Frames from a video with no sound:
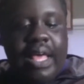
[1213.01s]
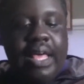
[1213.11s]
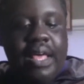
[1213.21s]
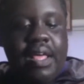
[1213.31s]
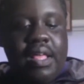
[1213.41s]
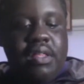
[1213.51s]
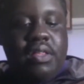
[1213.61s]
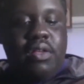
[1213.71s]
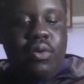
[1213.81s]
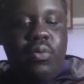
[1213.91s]

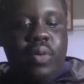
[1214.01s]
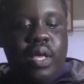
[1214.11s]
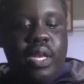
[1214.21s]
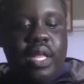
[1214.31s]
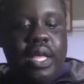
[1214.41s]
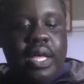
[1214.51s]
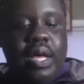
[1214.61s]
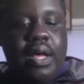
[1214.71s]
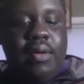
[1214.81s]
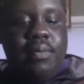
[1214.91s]
it when it
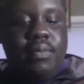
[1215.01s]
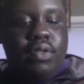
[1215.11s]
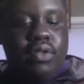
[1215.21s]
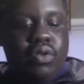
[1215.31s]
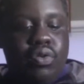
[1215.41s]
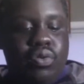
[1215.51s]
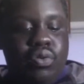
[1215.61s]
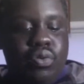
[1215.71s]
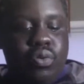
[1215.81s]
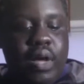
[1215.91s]
comes
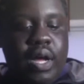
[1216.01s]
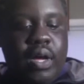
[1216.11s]
to